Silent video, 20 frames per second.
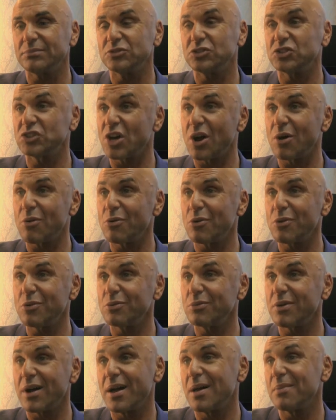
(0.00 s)

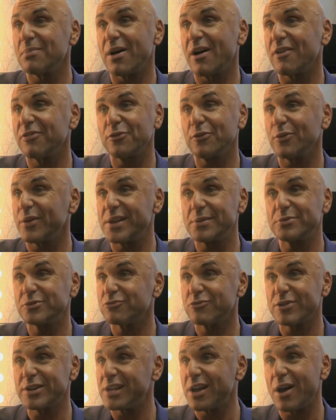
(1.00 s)
Joel. I thought he was
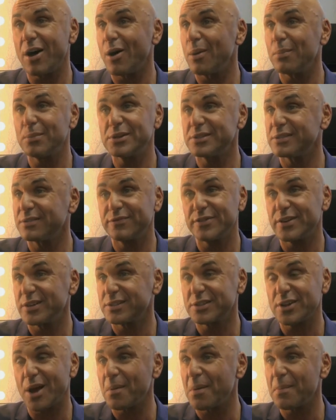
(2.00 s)
really harmless the
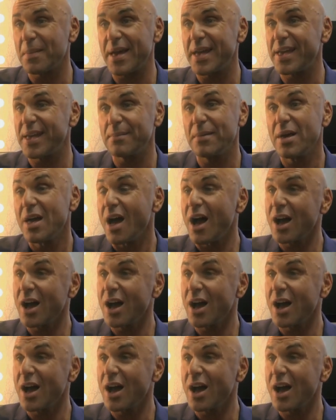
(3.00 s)
first time I met him.